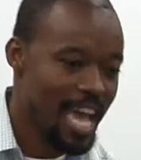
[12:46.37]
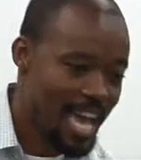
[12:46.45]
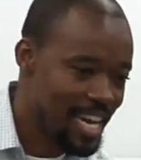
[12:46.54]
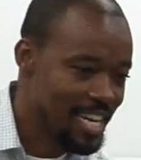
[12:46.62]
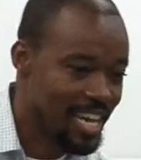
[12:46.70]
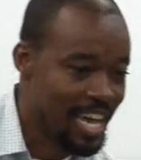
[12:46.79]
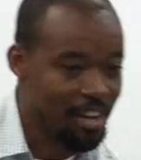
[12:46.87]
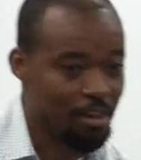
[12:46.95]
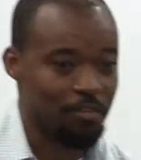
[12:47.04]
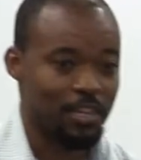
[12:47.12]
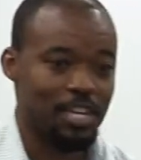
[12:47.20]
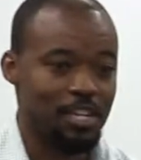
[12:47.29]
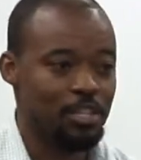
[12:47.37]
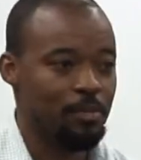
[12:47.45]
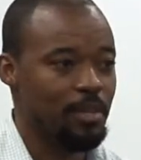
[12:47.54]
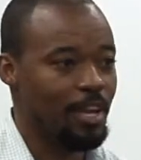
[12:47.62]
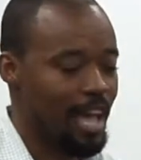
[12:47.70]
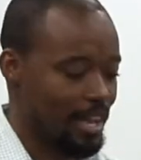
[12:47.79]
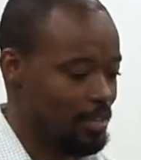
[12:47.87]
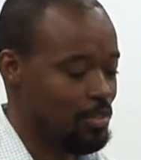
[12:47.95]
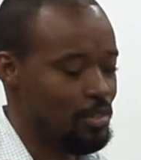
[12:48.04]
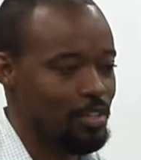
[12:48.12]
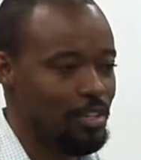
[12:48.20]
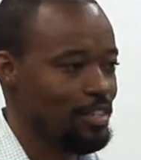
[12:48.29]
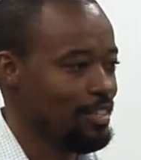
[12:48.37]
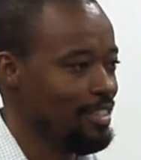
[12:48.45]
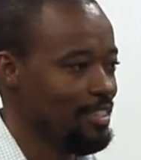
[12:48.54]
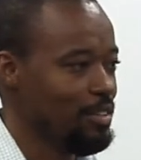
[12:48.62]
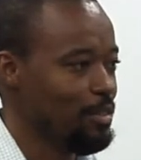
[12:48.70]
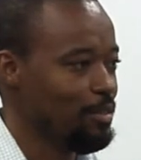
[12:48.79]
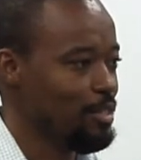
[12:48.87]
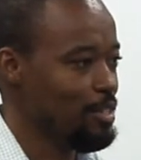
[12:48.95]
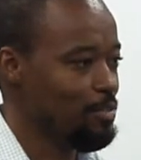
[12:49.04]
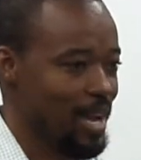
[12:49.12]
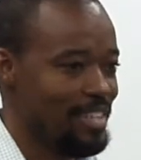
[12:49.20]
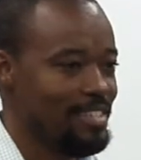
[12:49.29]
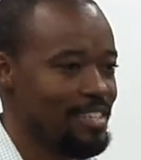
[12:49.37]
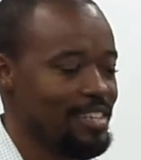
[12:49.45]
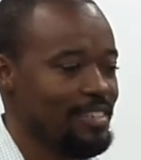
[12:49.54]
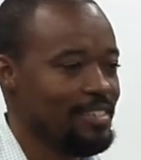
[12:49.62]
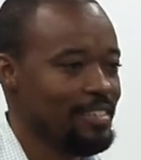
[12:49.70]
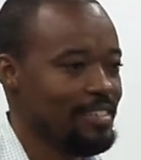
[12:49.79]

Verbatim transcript: And they got out of Egypt, they got to the, the, the Red Sea.